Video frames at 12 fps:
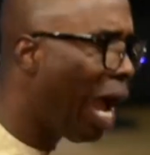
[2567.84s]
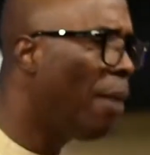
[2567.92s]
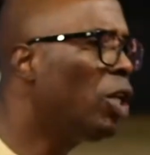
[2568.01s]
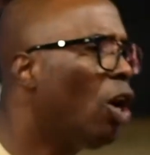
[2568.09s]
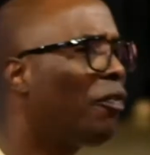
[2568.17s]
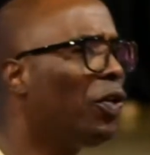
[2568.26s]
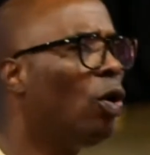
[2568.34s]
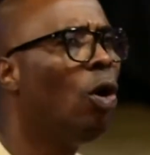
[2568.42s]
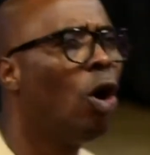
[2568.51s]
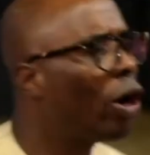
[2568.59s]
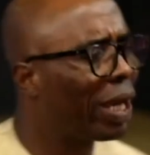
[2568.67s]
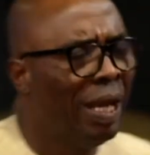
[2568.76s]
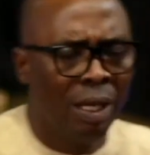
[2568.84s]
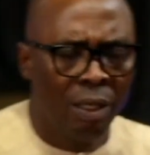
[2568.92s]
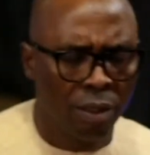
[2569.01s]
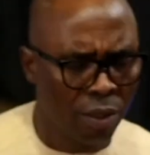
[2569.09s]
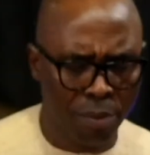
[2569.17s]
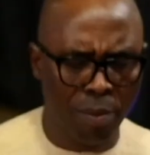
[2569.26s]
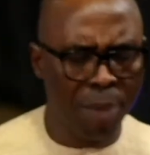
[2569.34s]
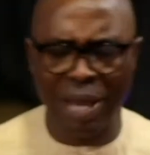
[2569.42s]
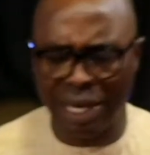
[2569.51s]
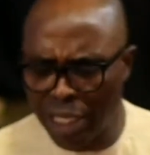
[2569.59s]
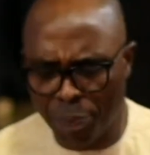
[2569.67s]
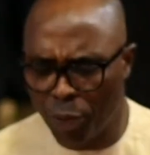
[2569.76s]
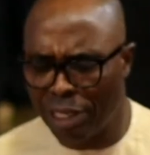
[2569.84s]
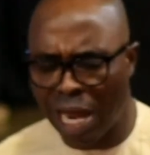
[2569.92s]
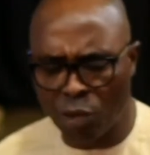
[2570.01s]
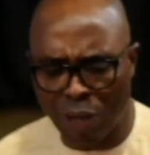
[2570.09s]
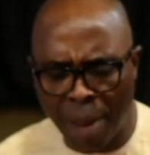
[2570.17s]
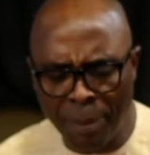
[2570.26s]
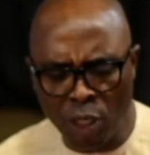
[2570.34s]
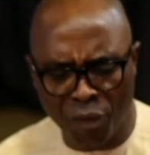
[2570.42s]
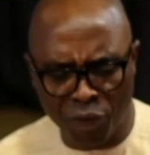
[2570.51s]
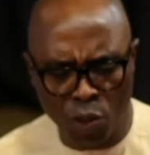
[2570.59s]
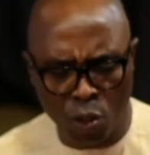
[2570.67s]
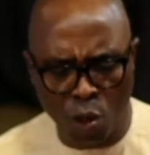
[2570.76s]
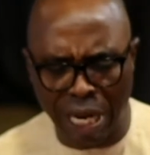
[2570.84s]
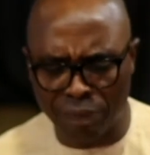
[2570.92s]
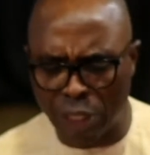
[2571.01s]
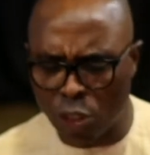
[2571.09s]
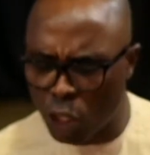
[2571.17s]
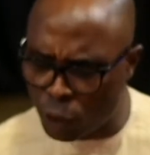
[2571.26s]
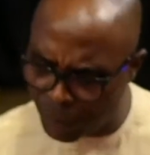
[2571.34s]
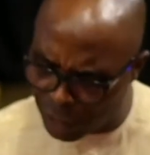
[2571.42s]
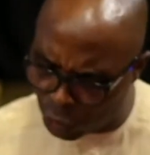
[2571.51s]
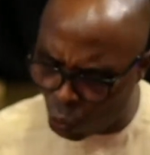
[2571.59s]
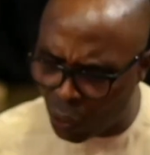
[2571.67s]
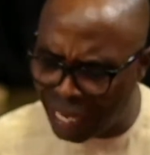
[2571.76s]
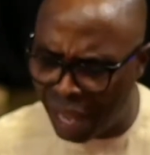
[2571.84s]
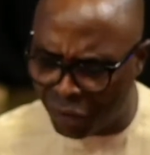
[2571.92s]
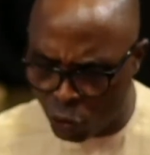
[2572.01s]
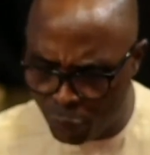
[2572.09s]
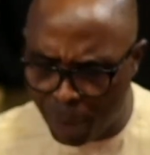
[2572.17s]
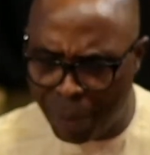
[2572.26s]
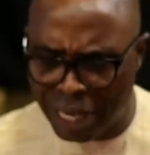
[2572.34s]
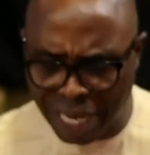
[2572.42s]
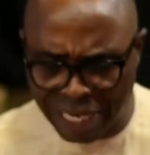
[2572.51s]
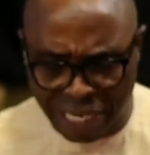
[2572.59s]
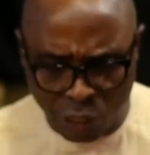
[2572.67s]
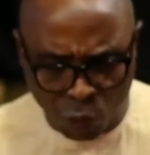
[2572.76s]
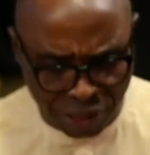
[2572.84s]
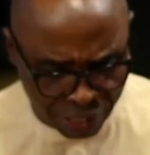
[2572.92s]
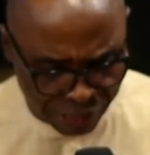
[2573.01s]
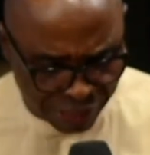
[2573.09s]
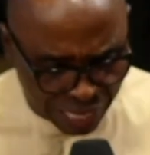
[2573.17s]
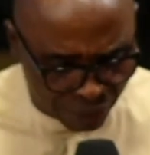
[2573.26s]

How many of you, okay, Maybe I didn't put it right. How many of you know that your spiritual life could be better than the way it is